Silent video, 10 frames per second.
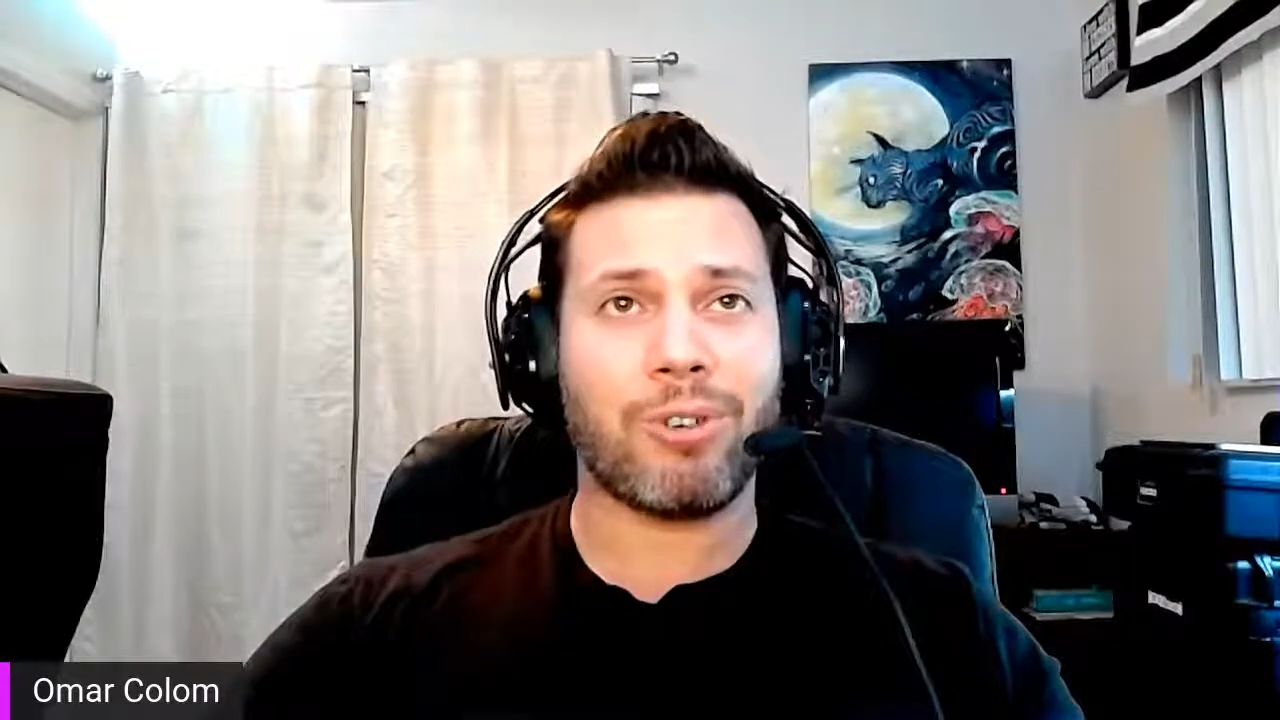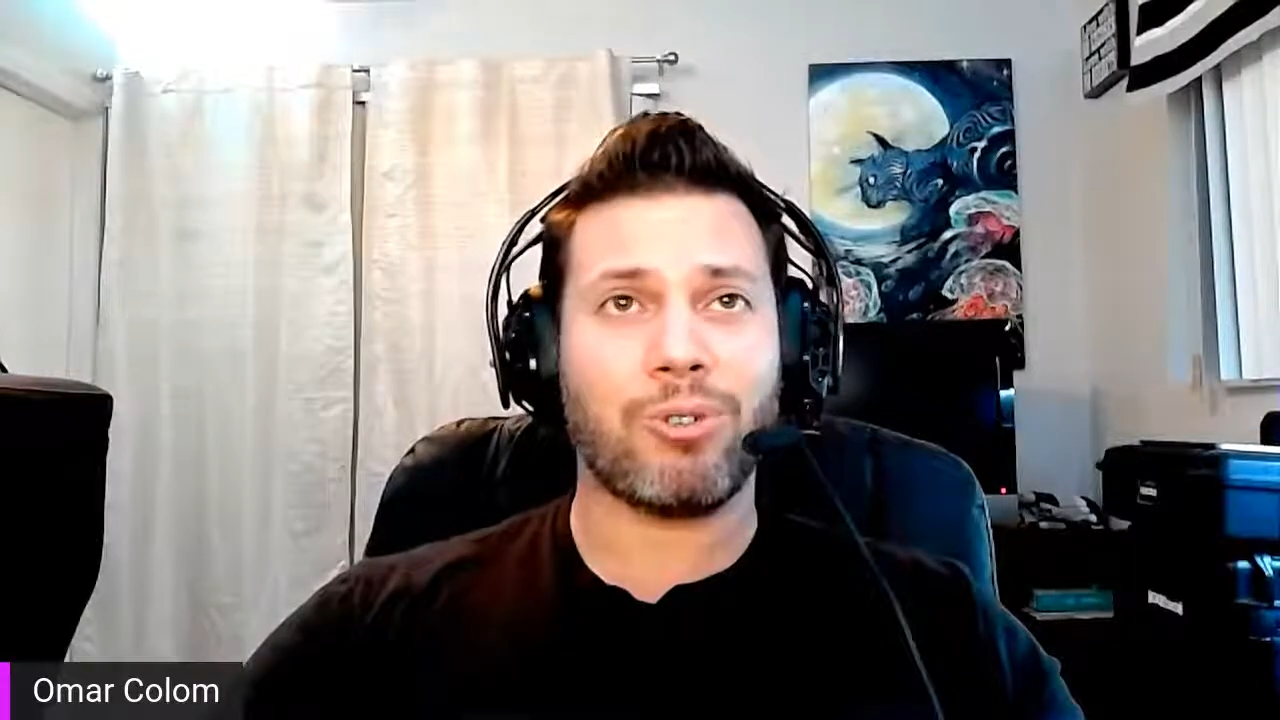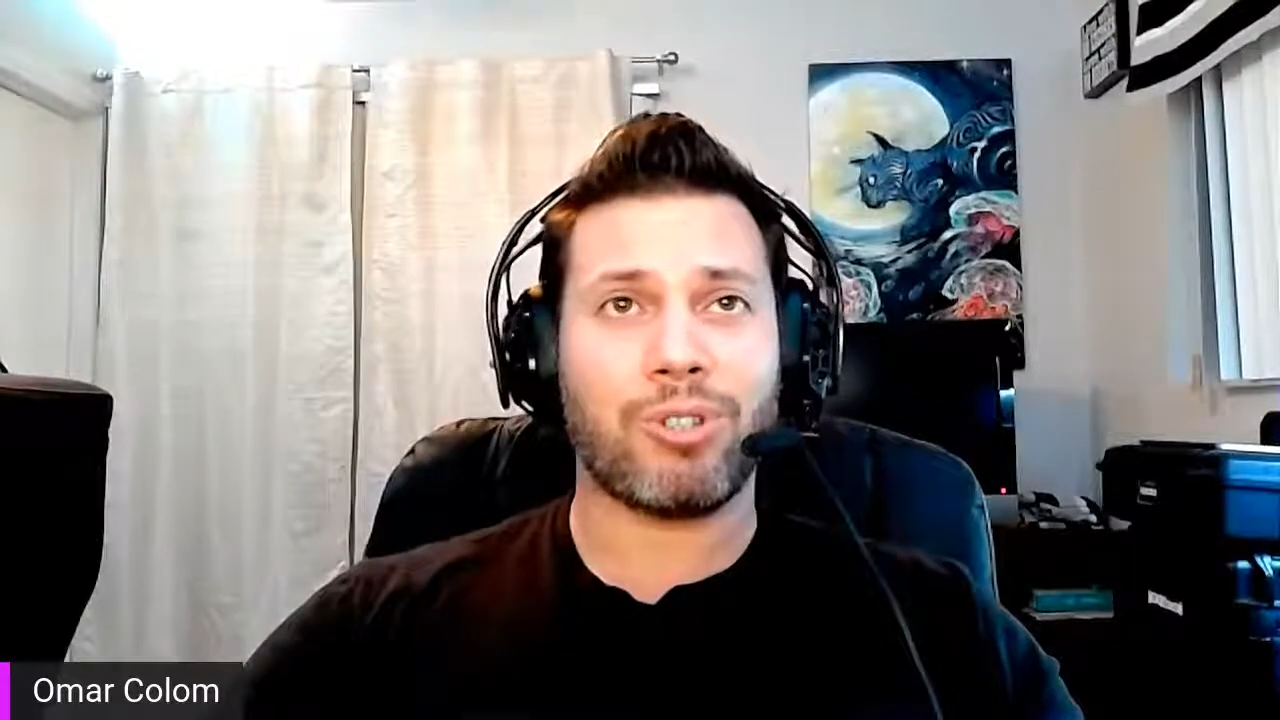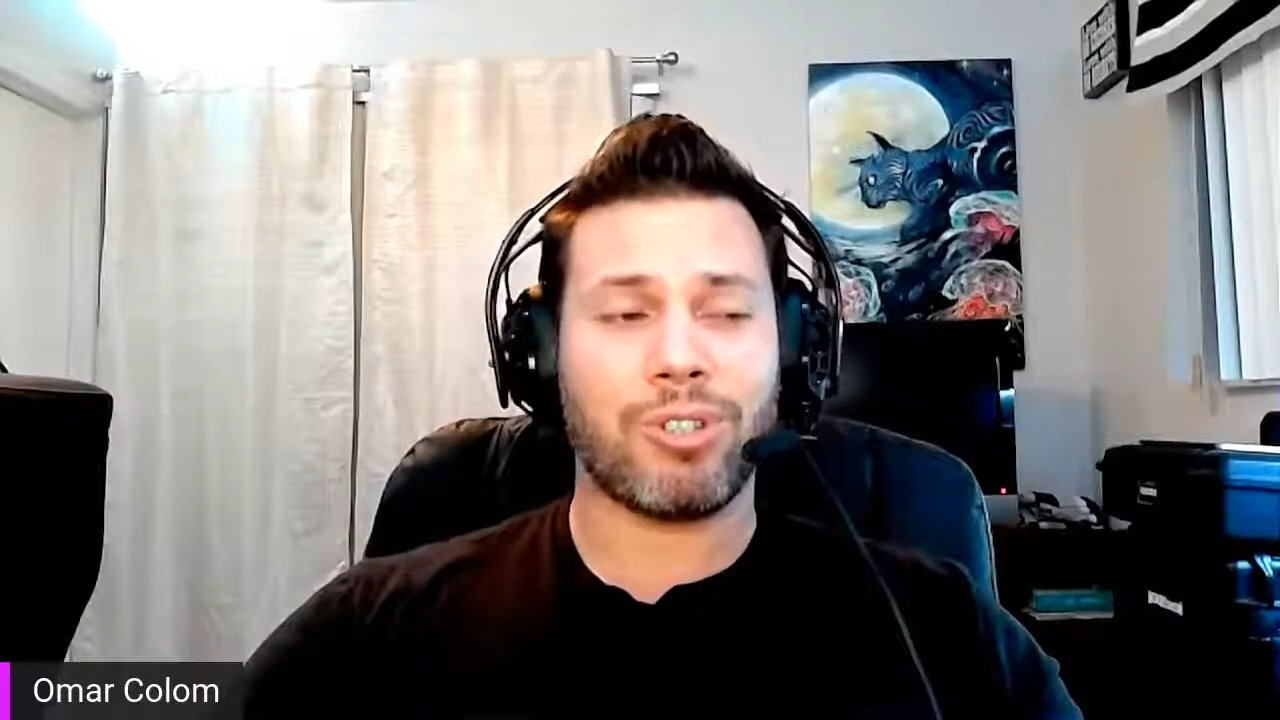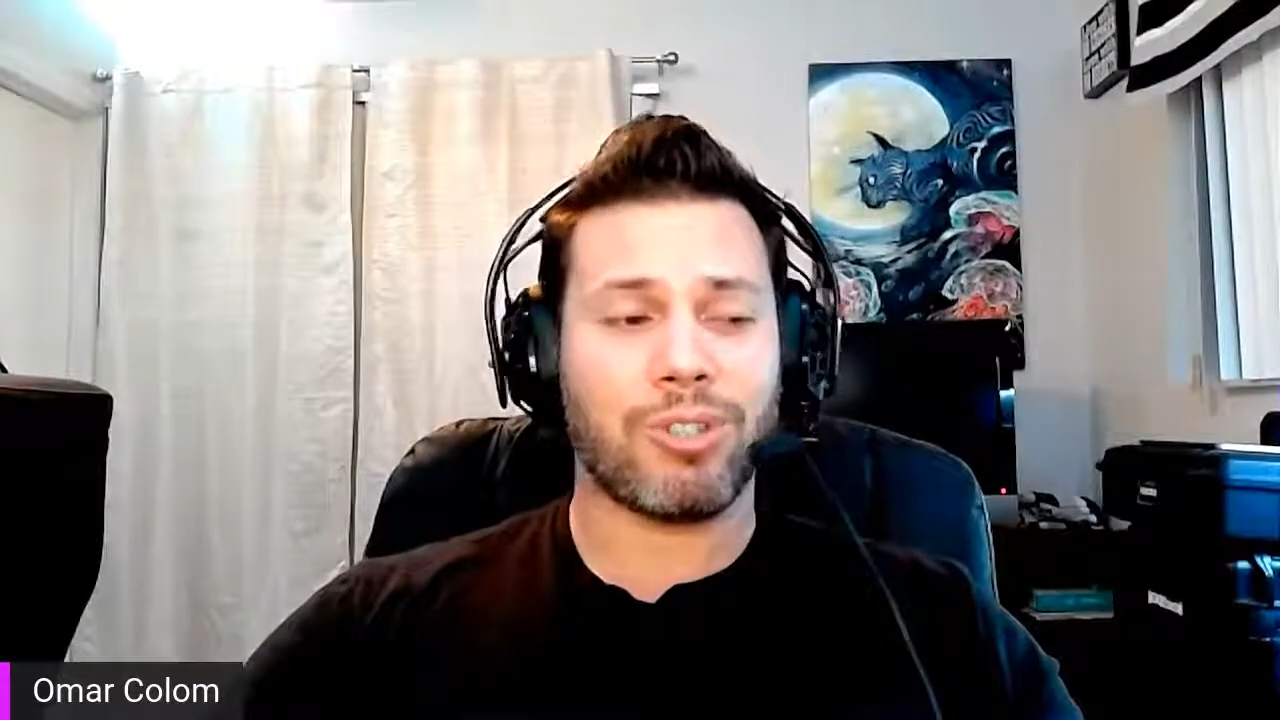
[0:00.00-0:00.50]

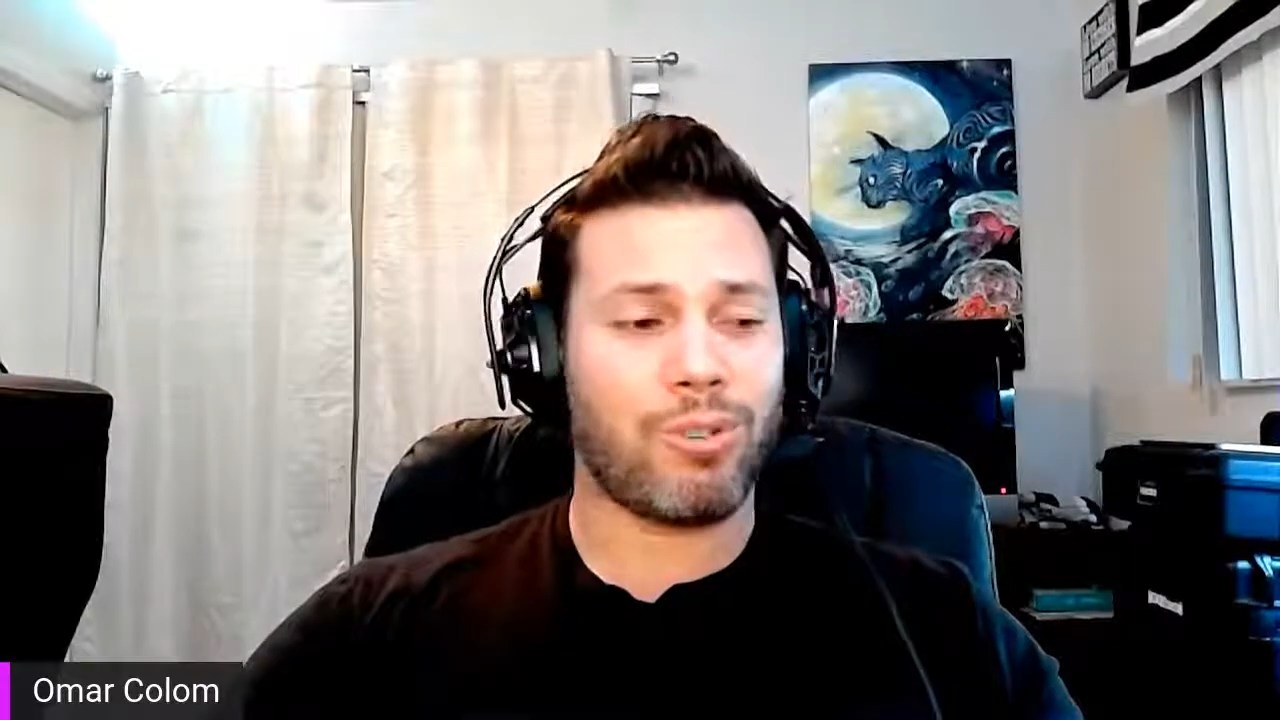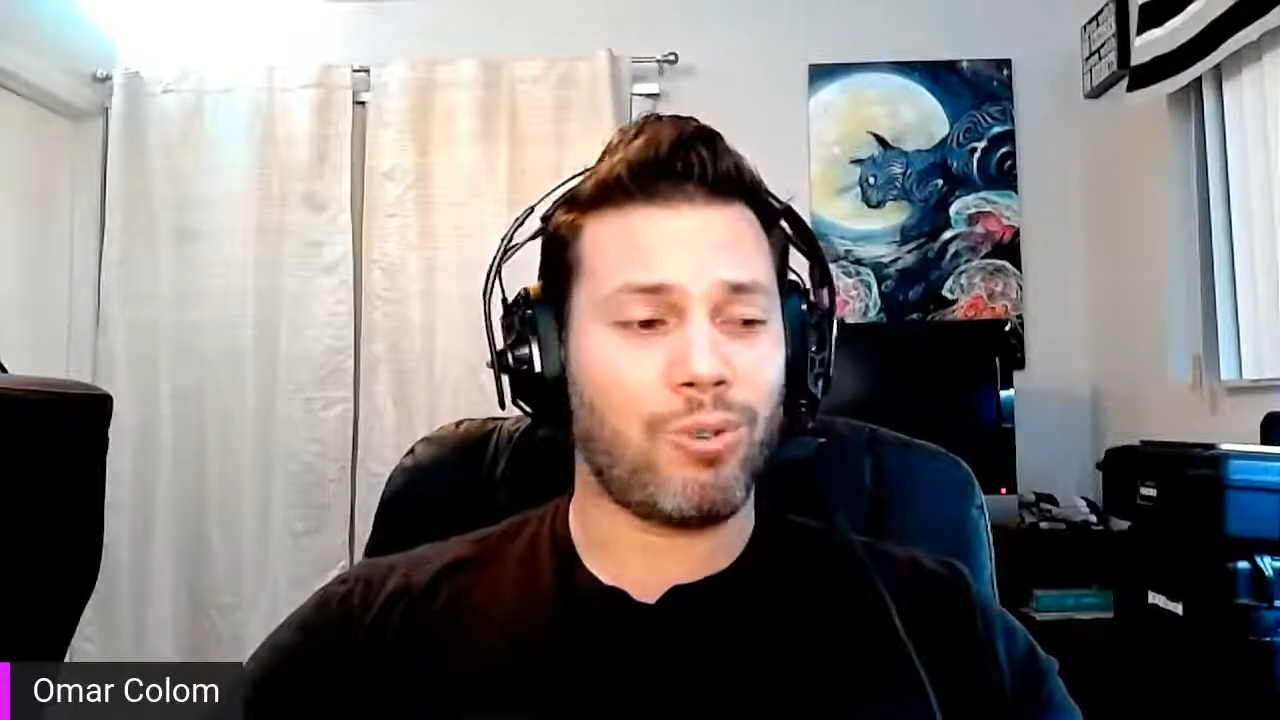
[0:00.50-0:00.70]
who's